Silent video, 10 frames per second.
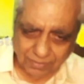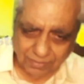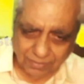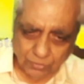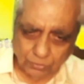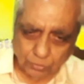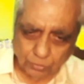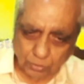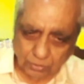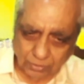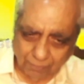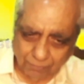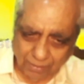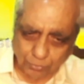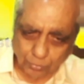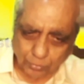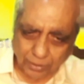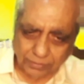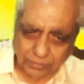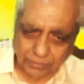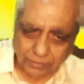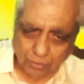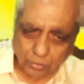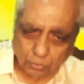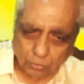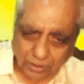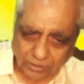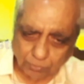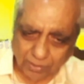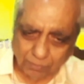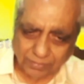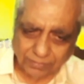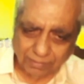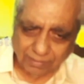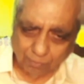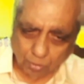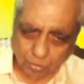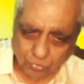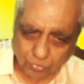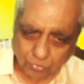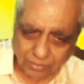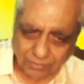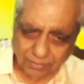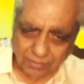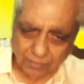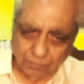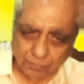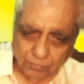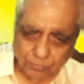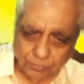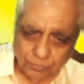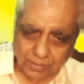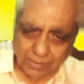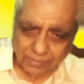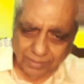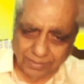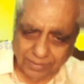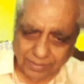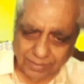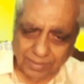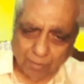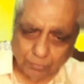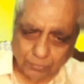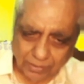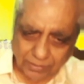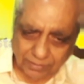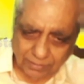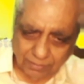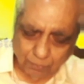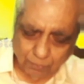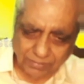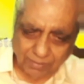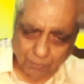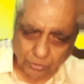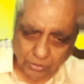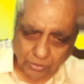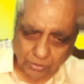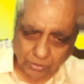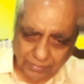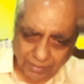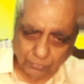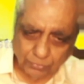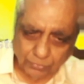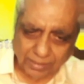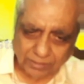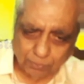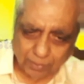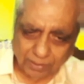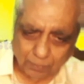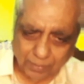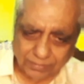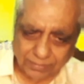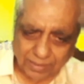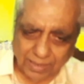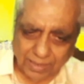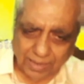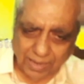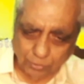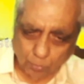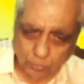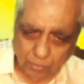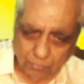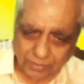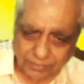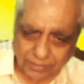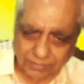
So we have to carry out the controlled experiments in laboratories. Then after, based upon the results of the experiments and the observations,